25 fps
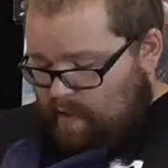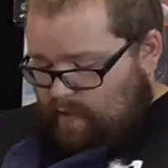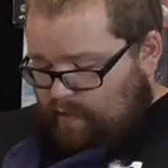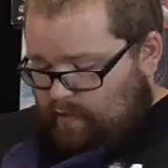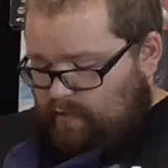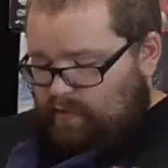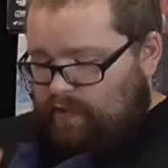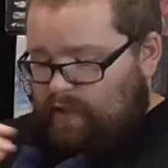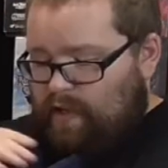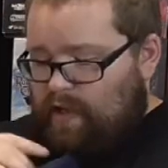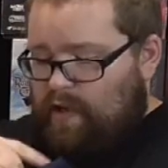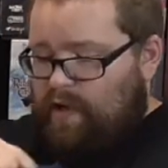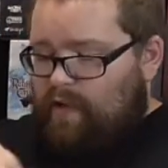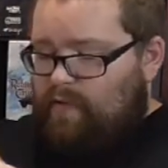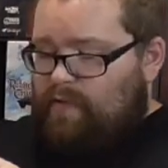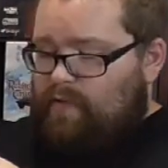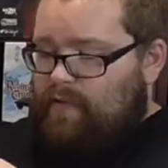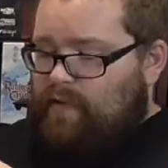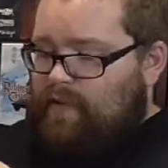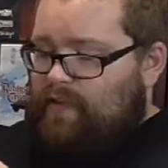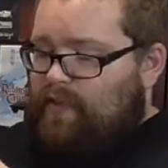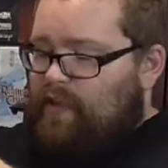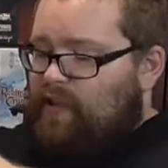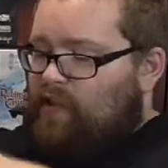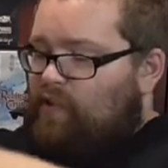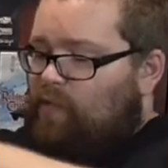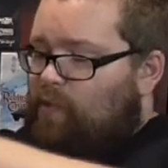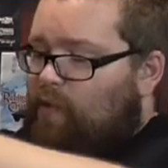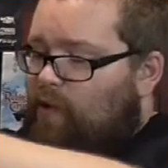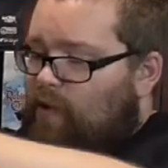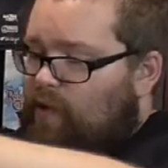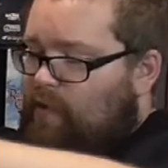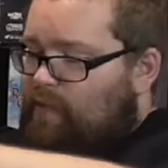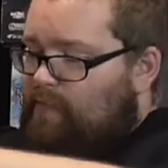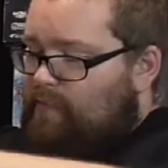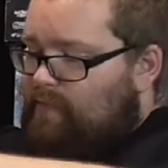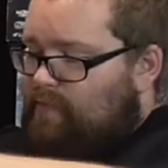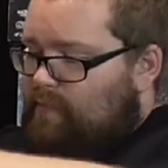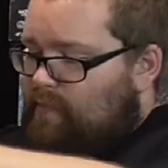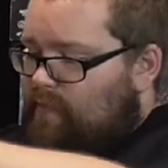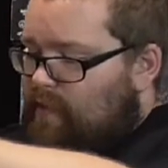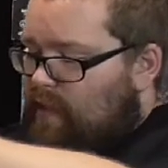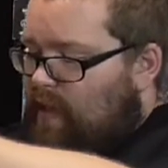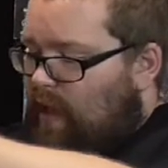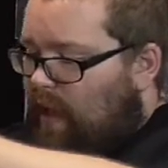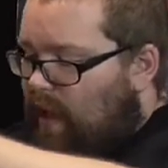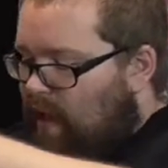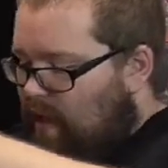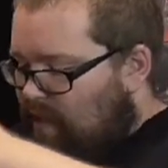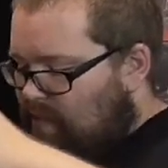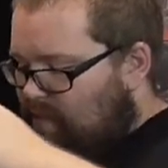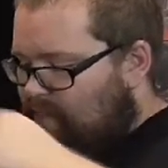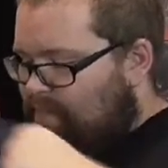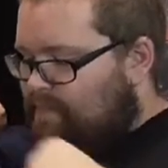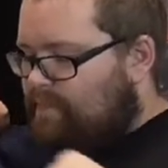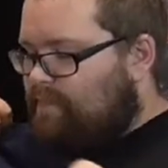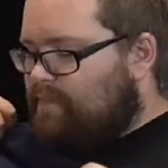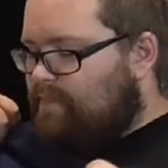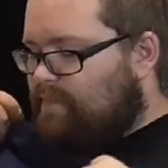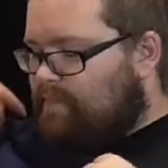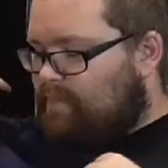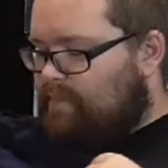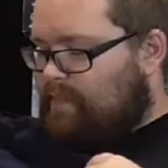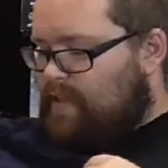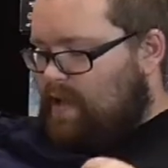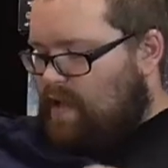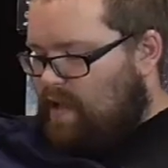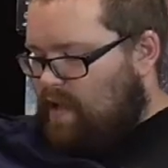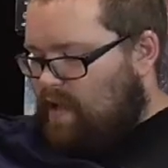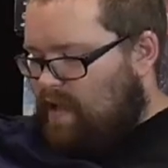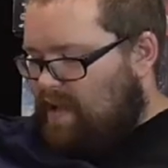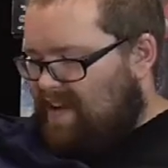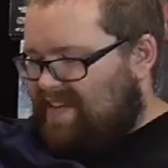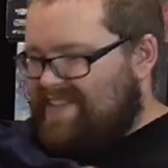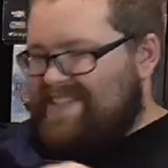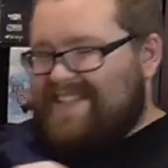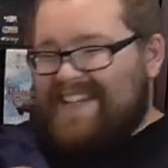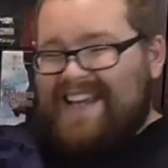So this one, I'd